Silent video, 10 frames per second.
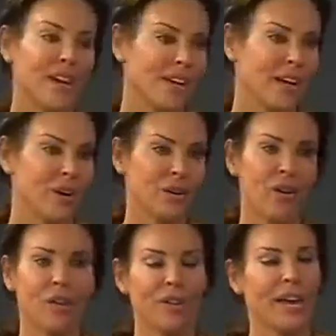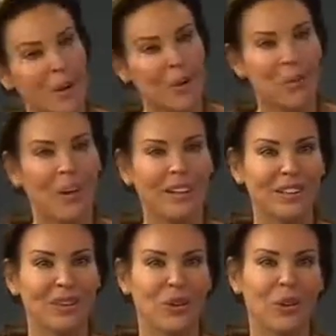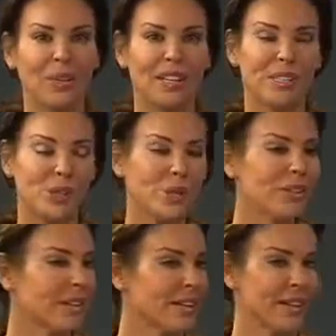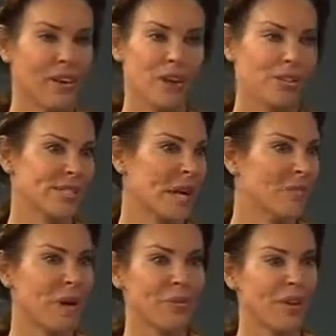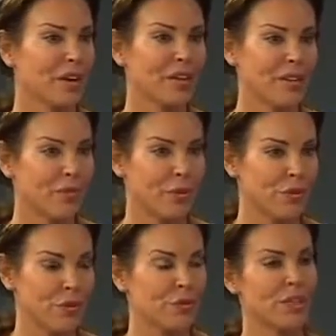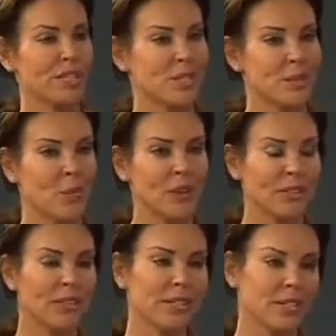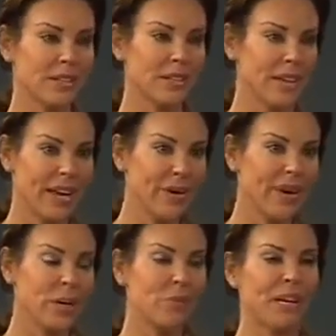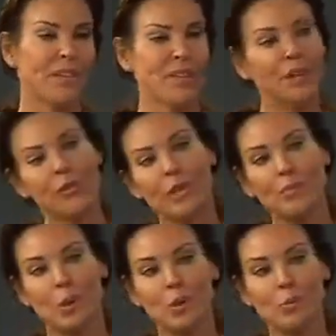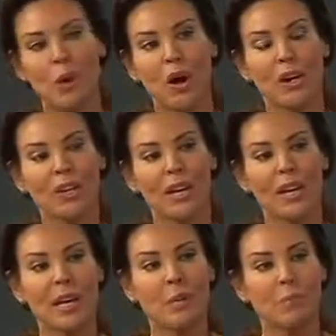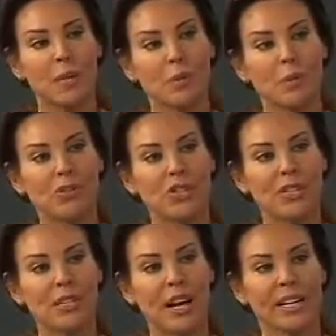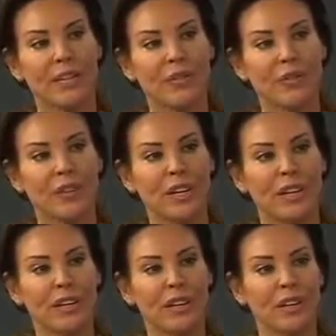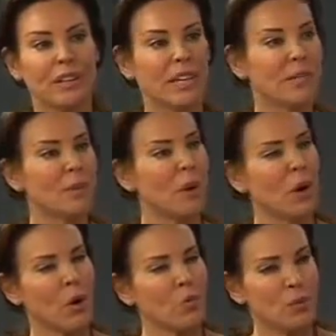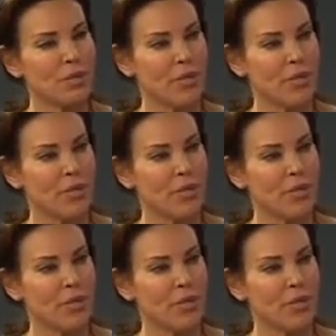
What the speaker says: cut out all the... Well, certainly there are some out there, and if they're in the fitness and wellness area, but I think for the most part, people just kind of give up hope or